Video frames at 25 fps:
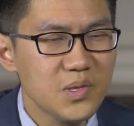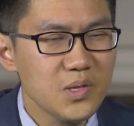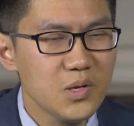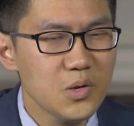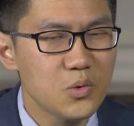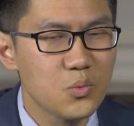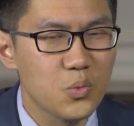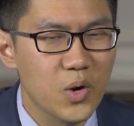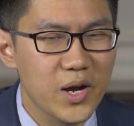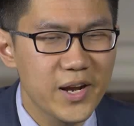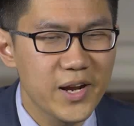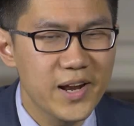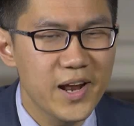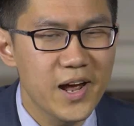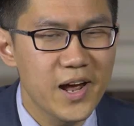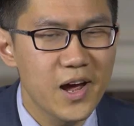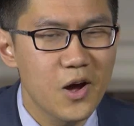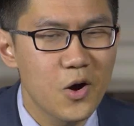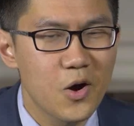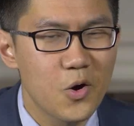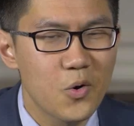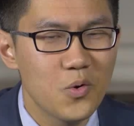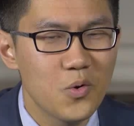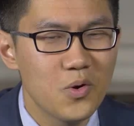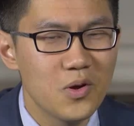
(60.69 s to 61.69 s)
right
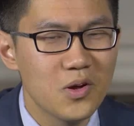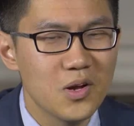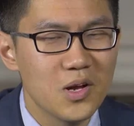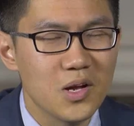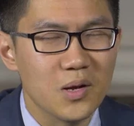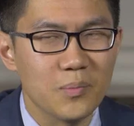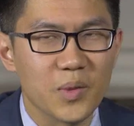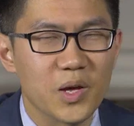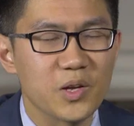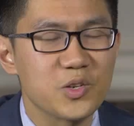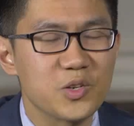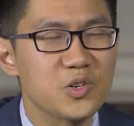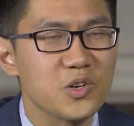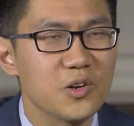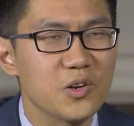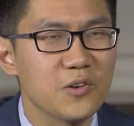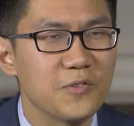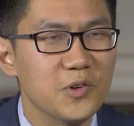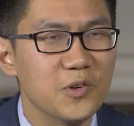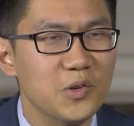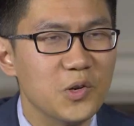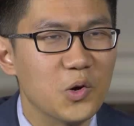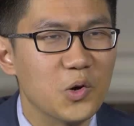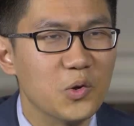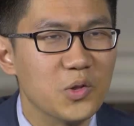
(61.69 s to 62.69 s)
now, I'm not sure
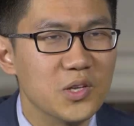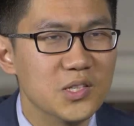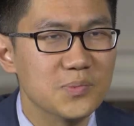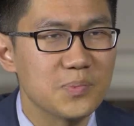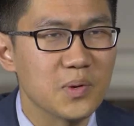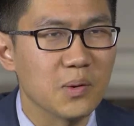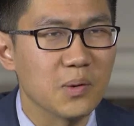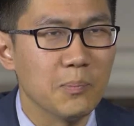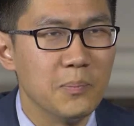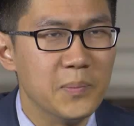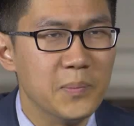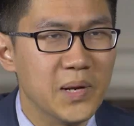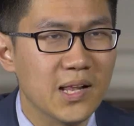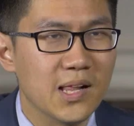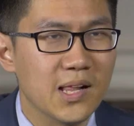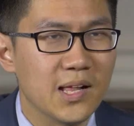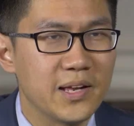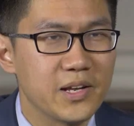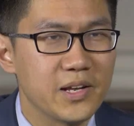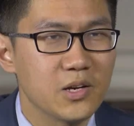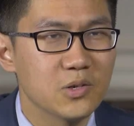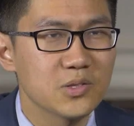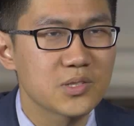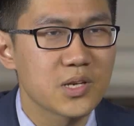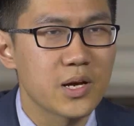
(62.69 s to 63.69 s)
if you know this, but
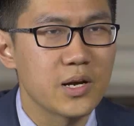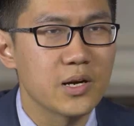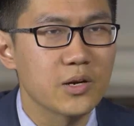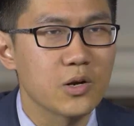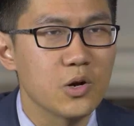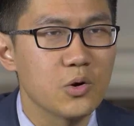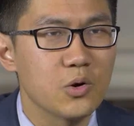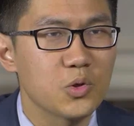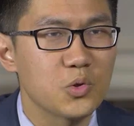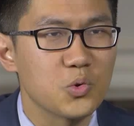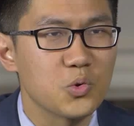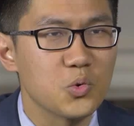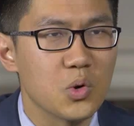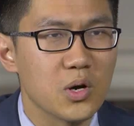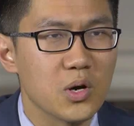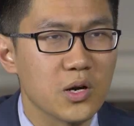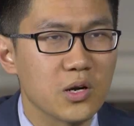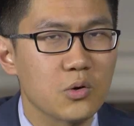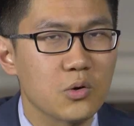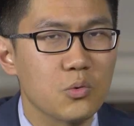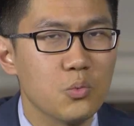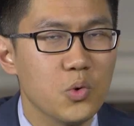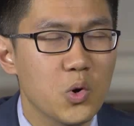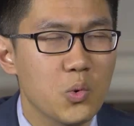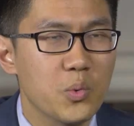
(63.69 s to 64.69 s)
millennials kind of go through
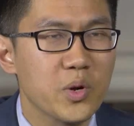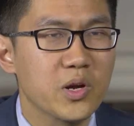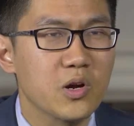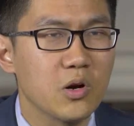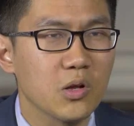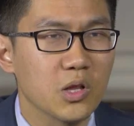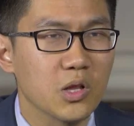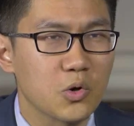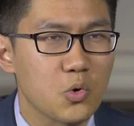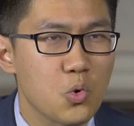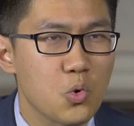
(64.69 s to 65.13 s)
what we call a